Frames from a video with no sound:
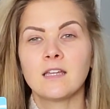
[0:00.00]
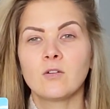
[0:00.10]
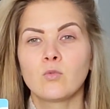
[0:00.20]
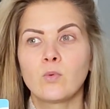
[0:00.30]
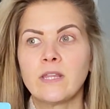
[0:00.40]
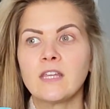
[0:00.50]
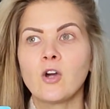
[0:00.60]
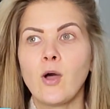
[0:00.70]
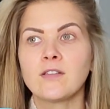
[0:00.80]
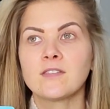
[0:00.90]
really
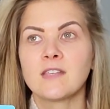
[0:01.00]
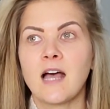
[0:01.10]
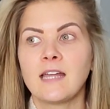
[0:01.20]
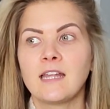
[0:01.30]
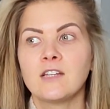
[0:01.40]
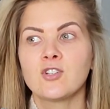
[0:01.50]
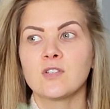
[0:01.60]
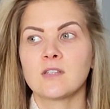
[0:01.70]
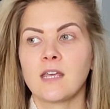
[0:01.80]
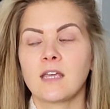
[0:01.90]
go outside and
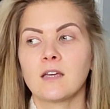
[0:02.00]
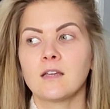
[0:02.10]
just like,